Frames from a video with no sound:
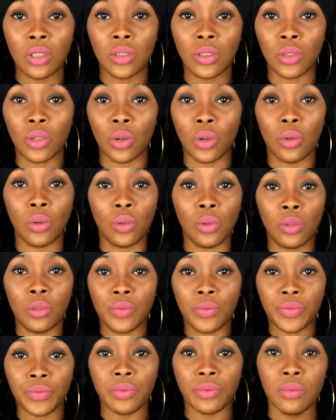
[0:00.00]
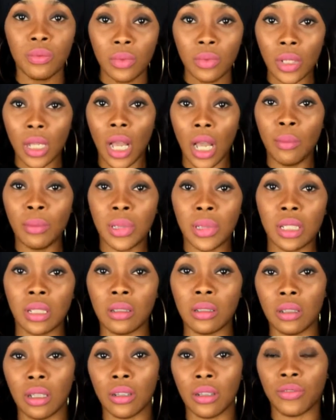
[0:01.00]
So I'm
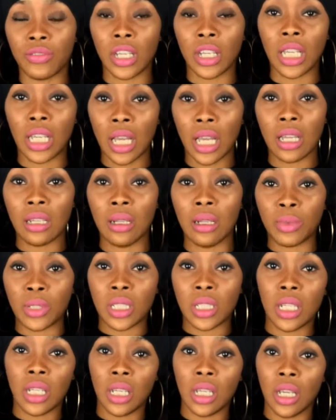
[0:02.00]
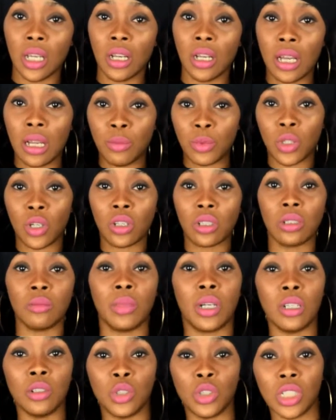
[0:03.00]
sitting here, I'm talking
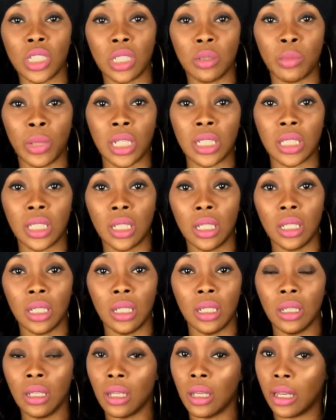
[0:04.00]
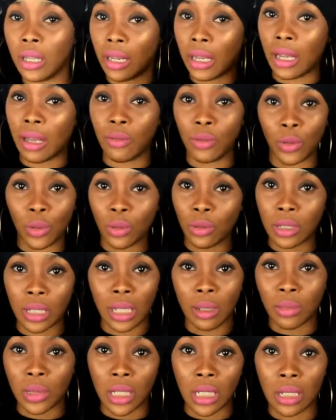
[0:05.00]
about drinking my tea, and I have no
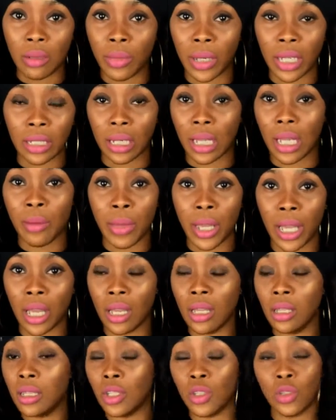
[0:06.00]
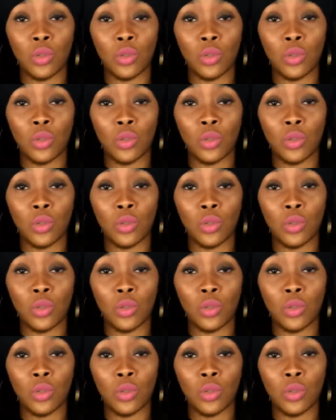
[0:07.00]
damn tea in my damn hand.